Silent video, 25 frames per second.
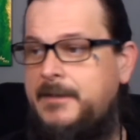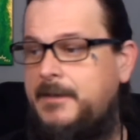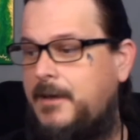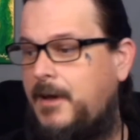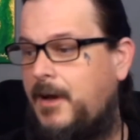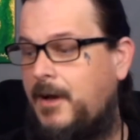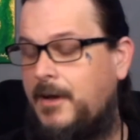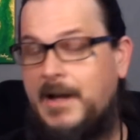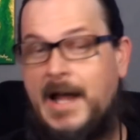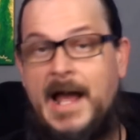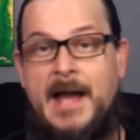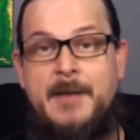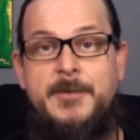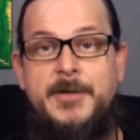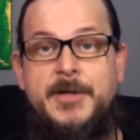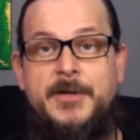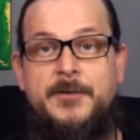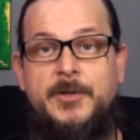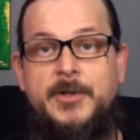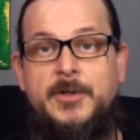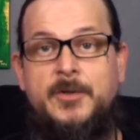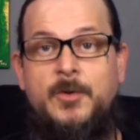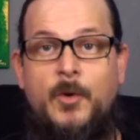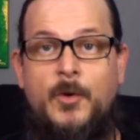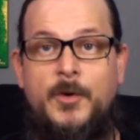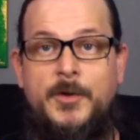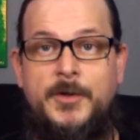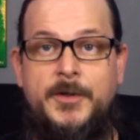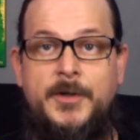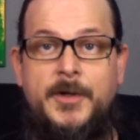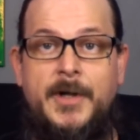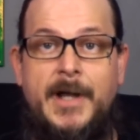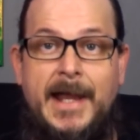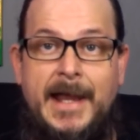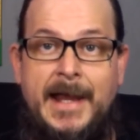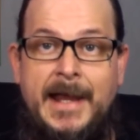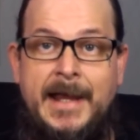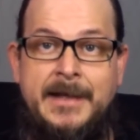I put a
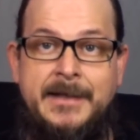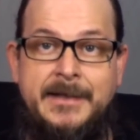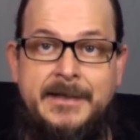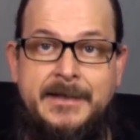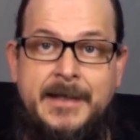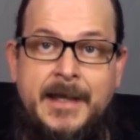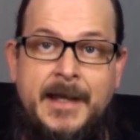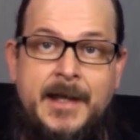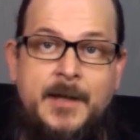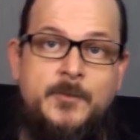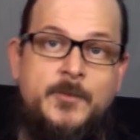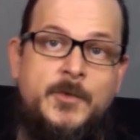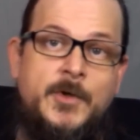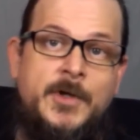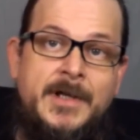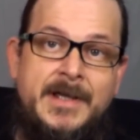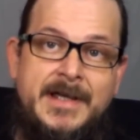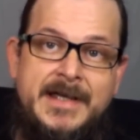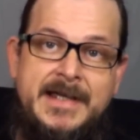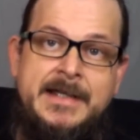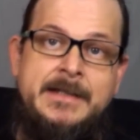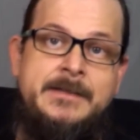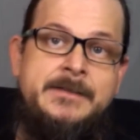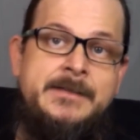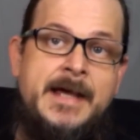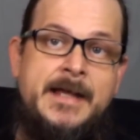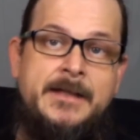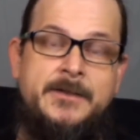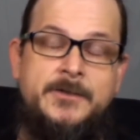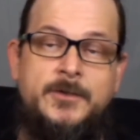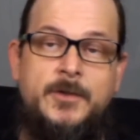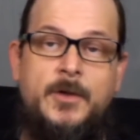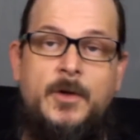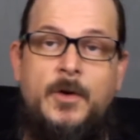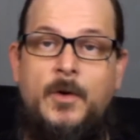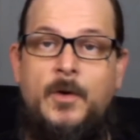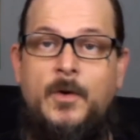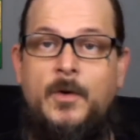recorder and a camera in that
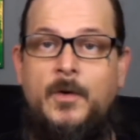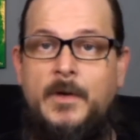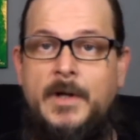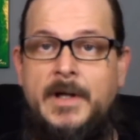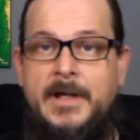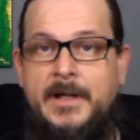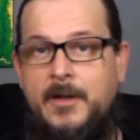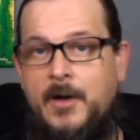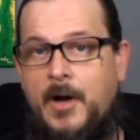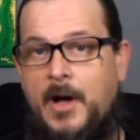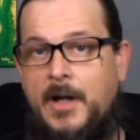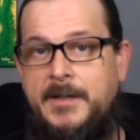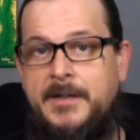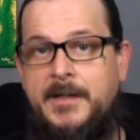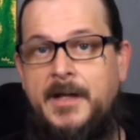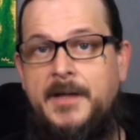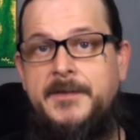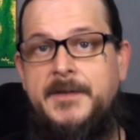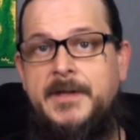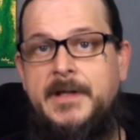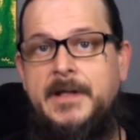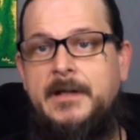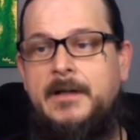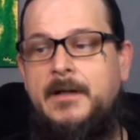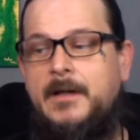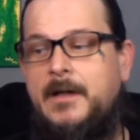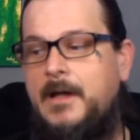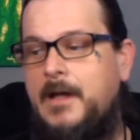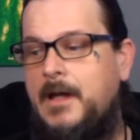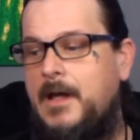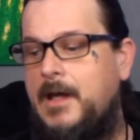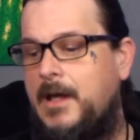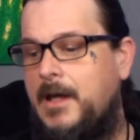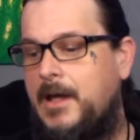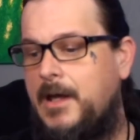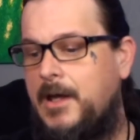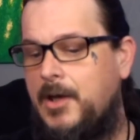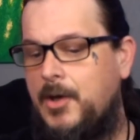little hole and caught nothing.
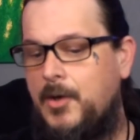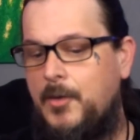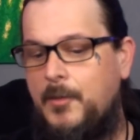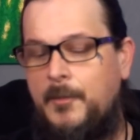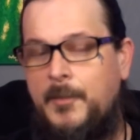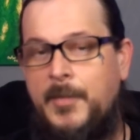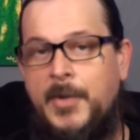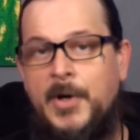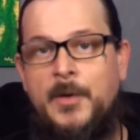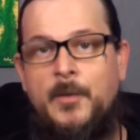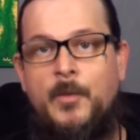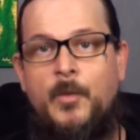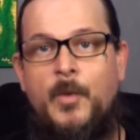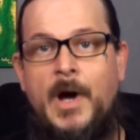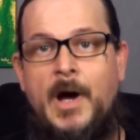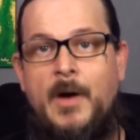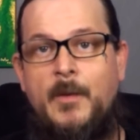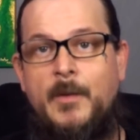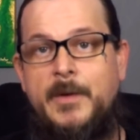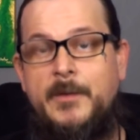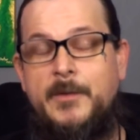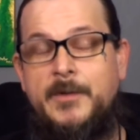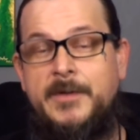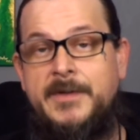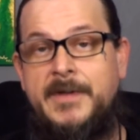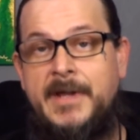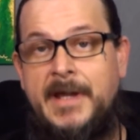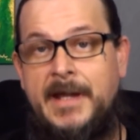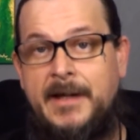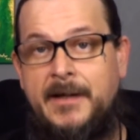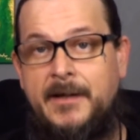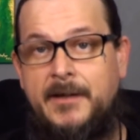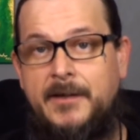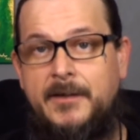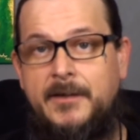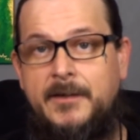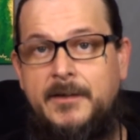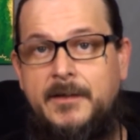But while we were
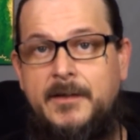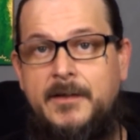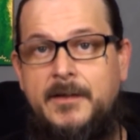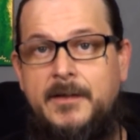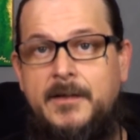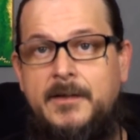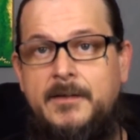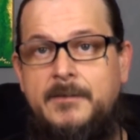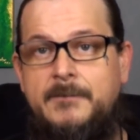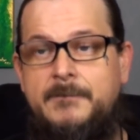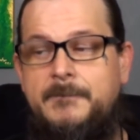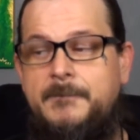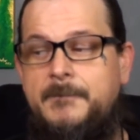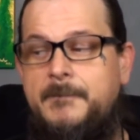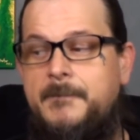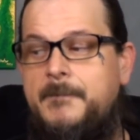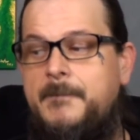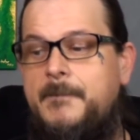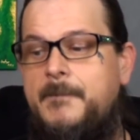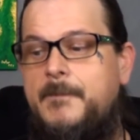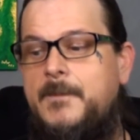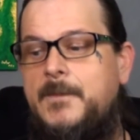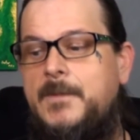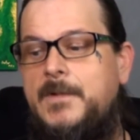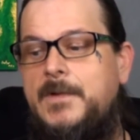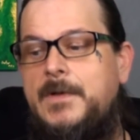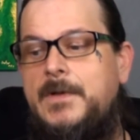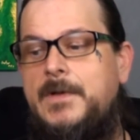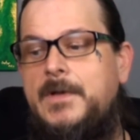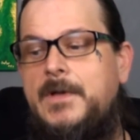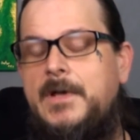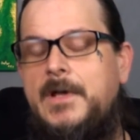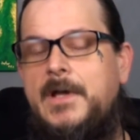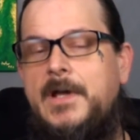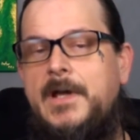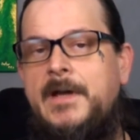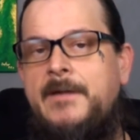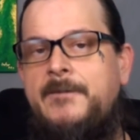there,
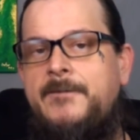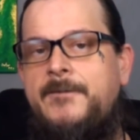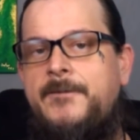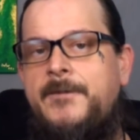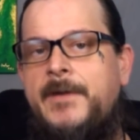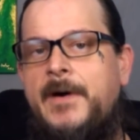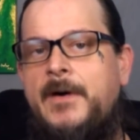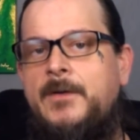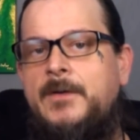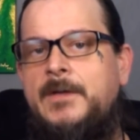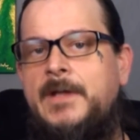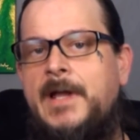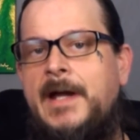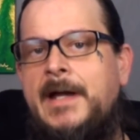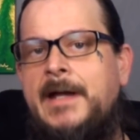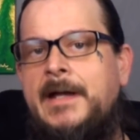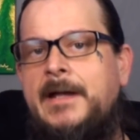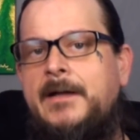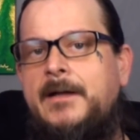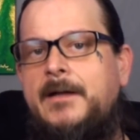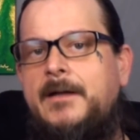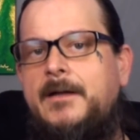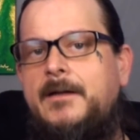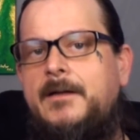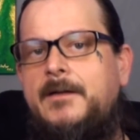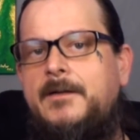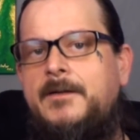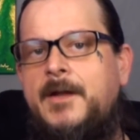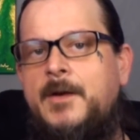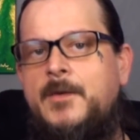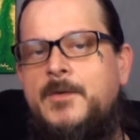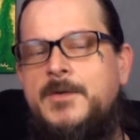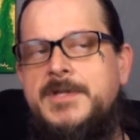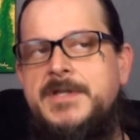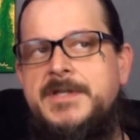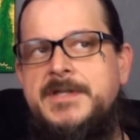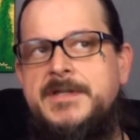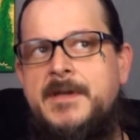it felt like there
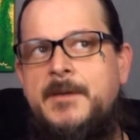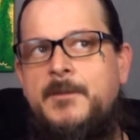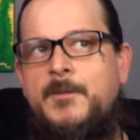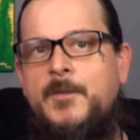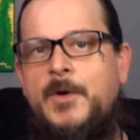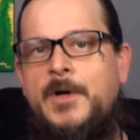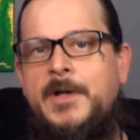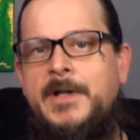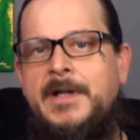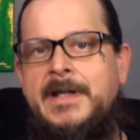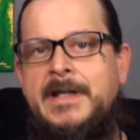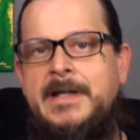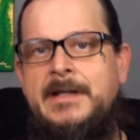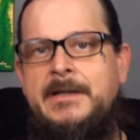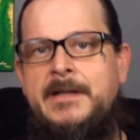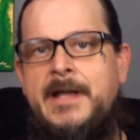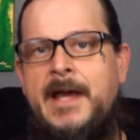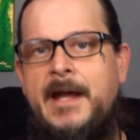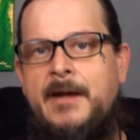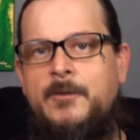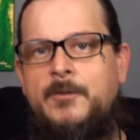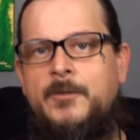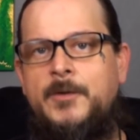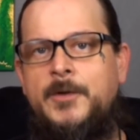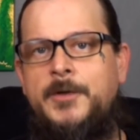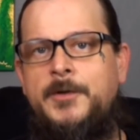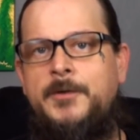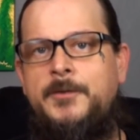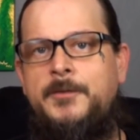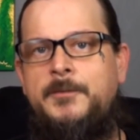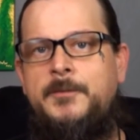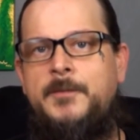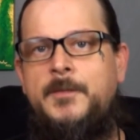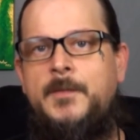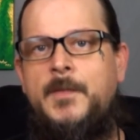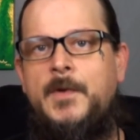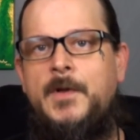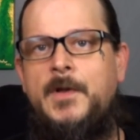was someone in that
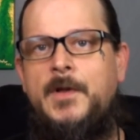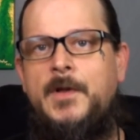room